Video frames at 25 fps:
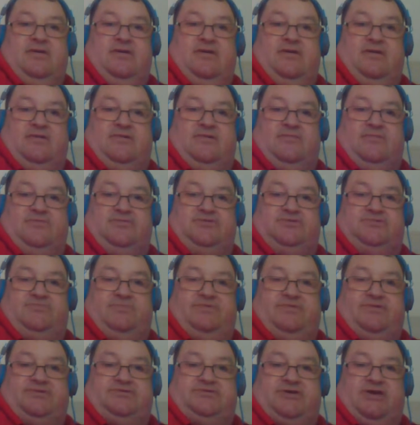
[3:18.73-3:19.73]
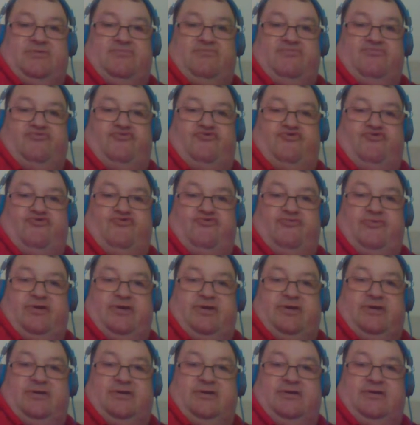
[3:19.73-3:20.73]
It goes with the
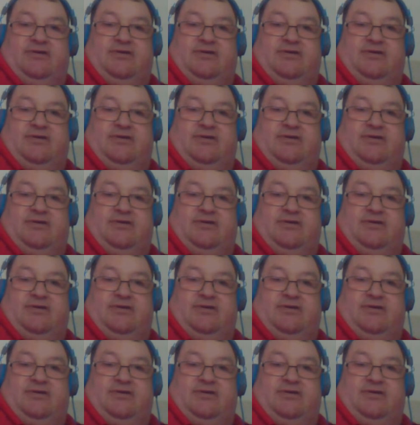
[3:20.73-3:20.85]
territory.